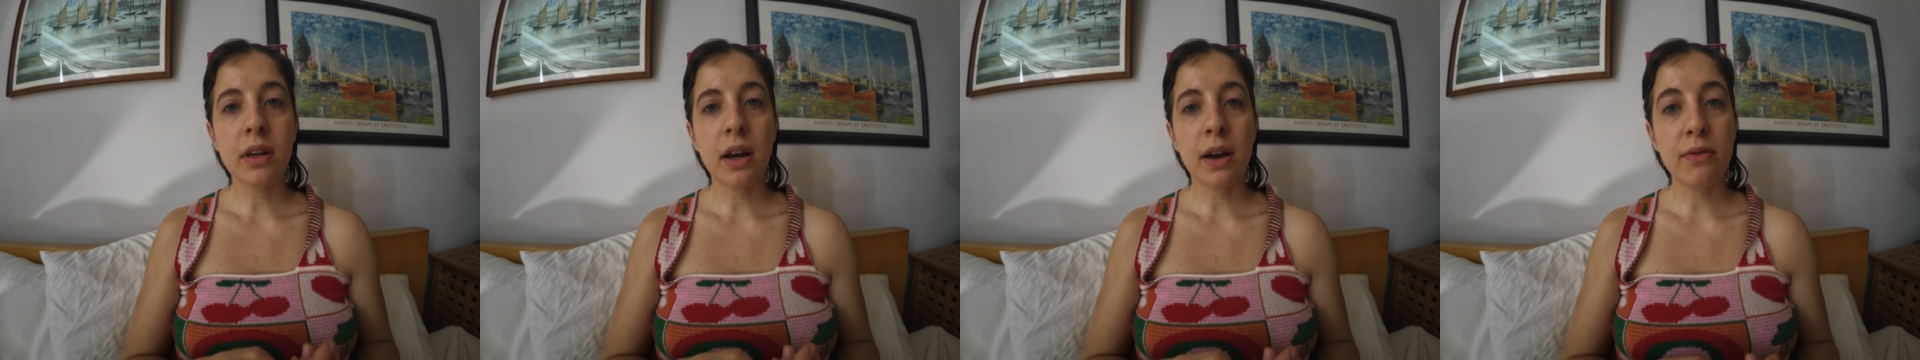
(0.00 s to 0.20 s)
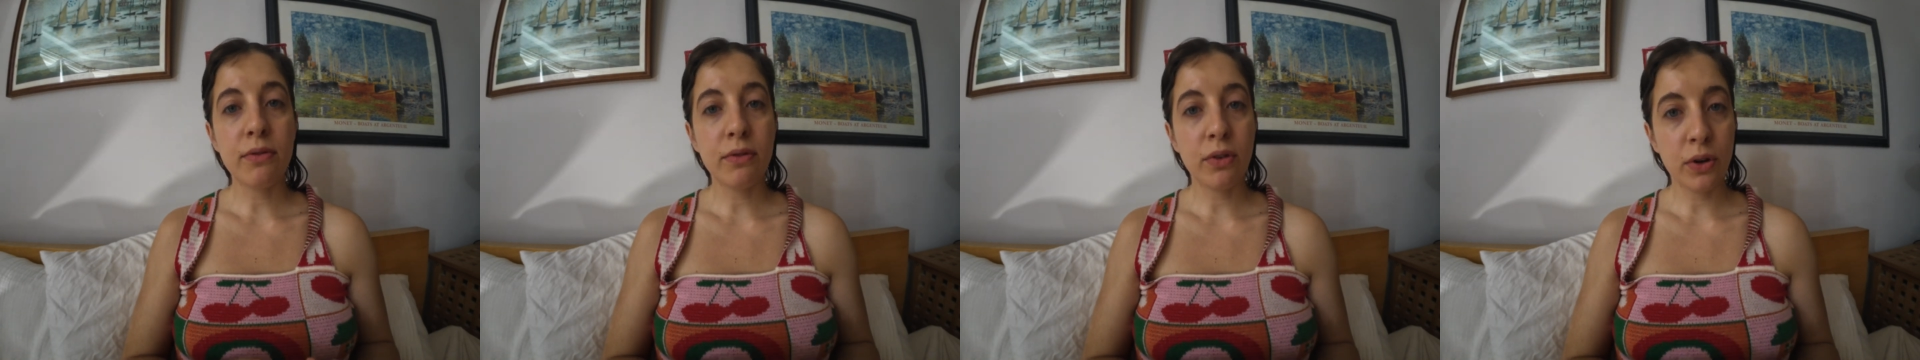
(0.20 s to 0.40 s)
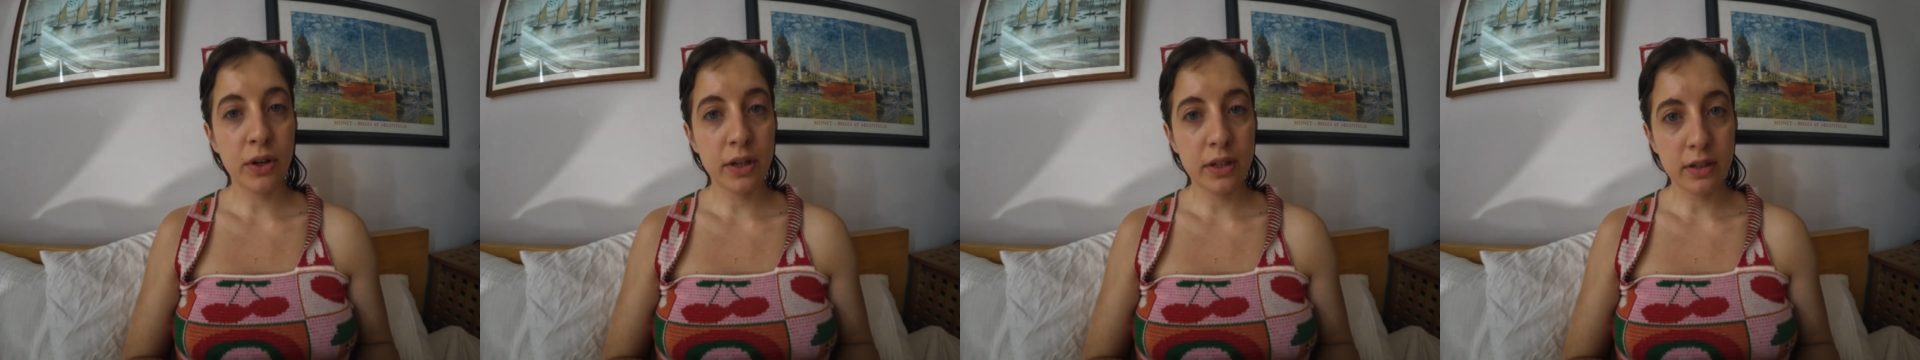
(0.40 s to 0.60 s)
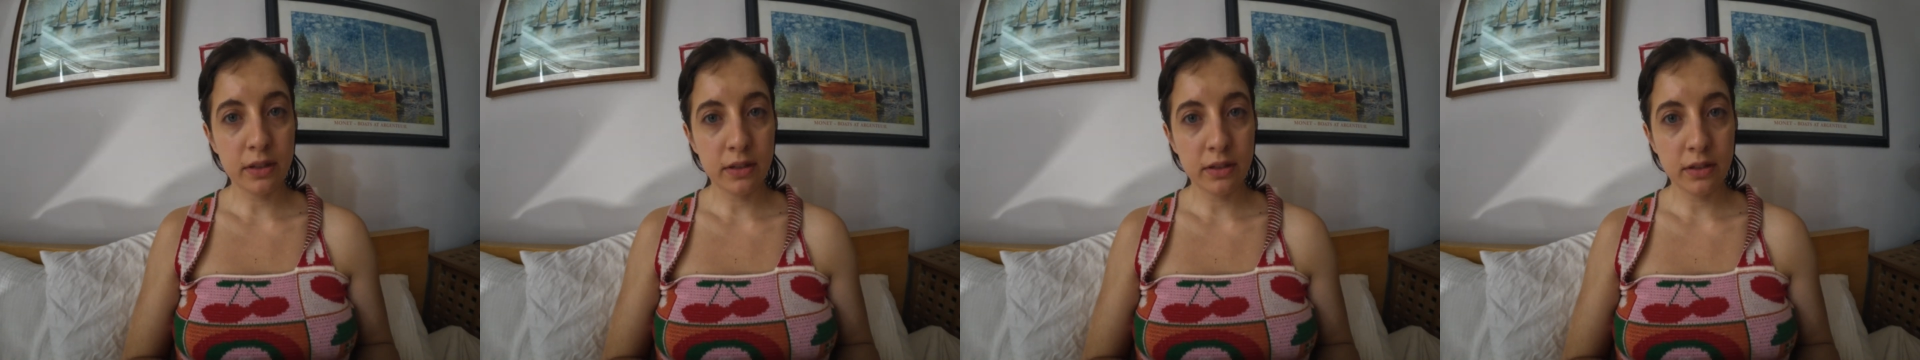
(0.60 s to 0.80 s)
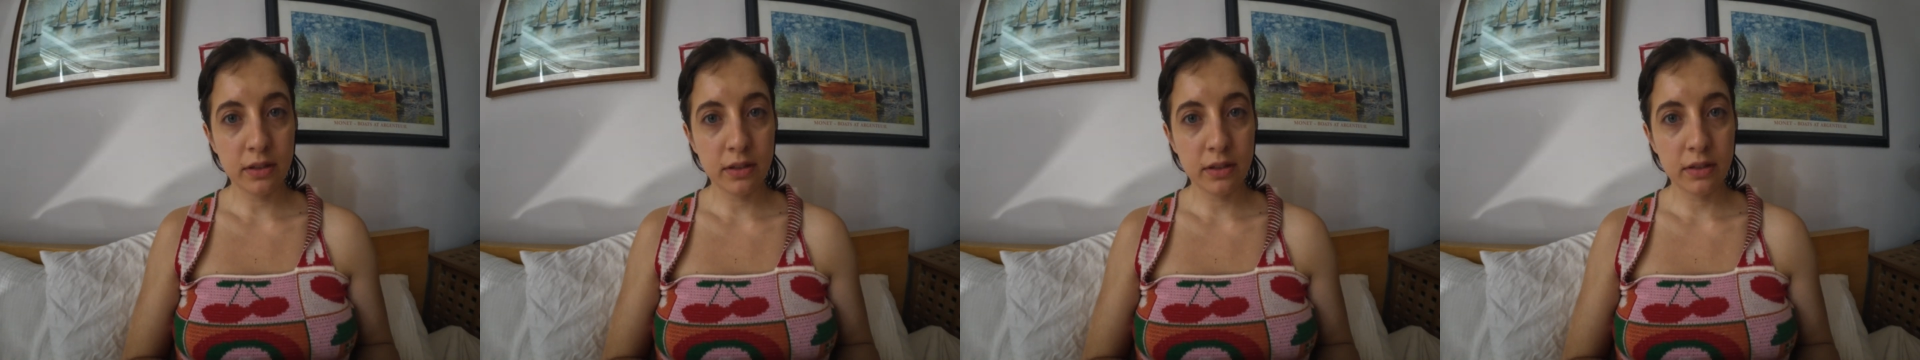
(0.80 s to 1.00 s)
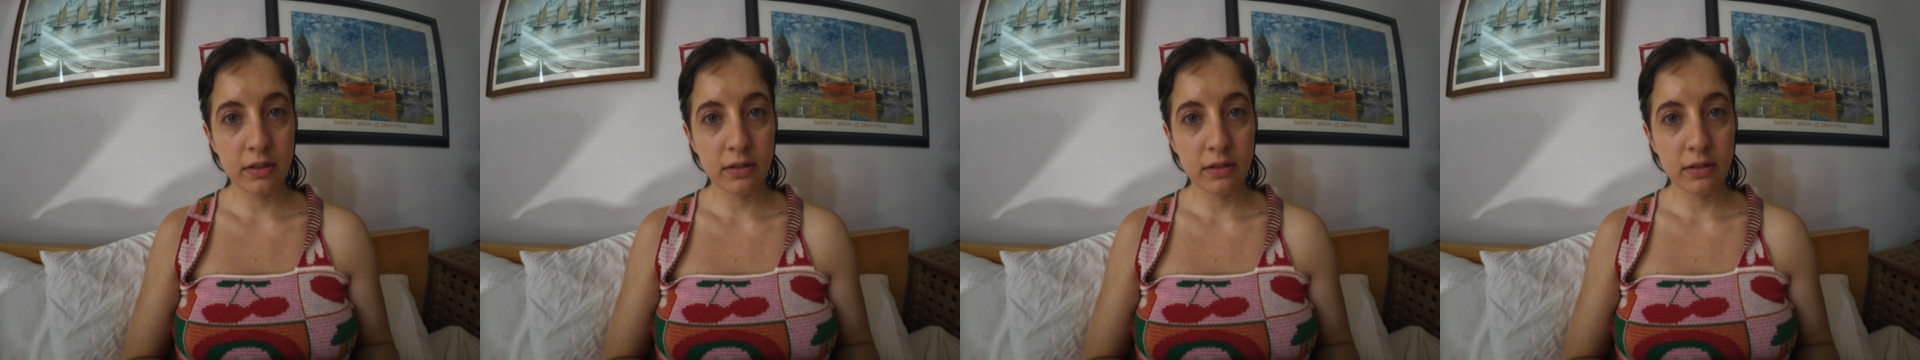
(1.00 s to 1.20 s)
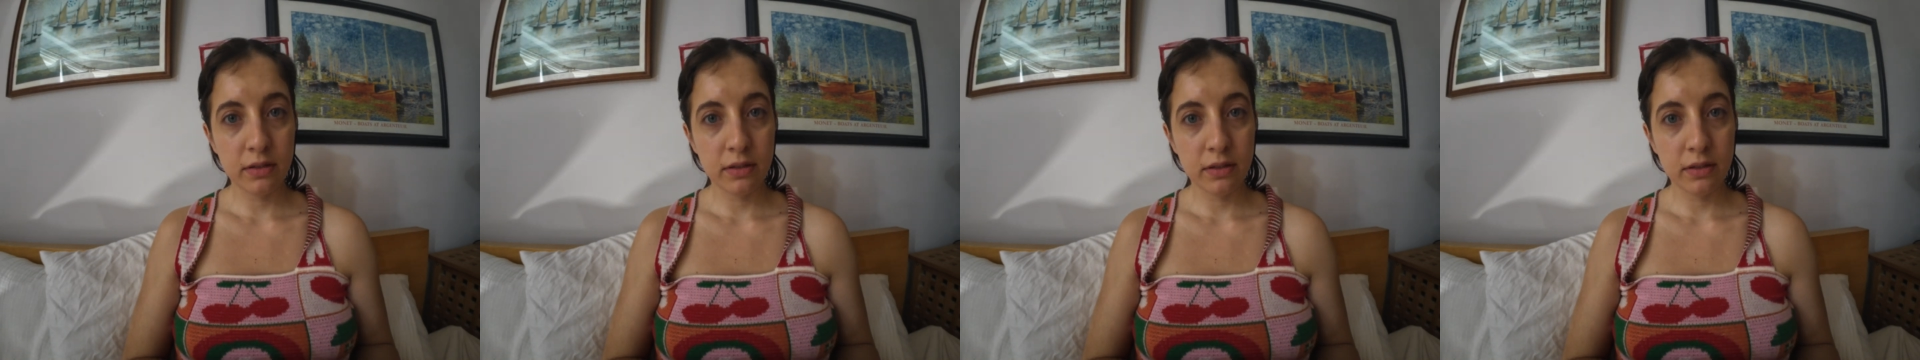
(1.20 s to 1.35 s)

avoidance.